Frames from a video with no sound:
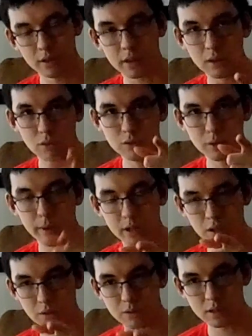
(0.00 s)
Not the only way
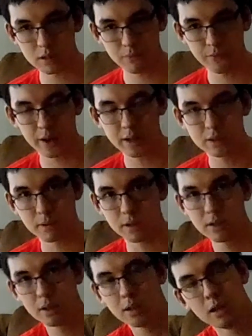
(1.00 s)
to use this phrase,
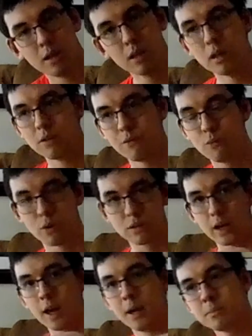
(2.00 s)
but 4
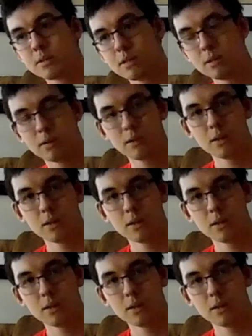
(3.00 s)
times.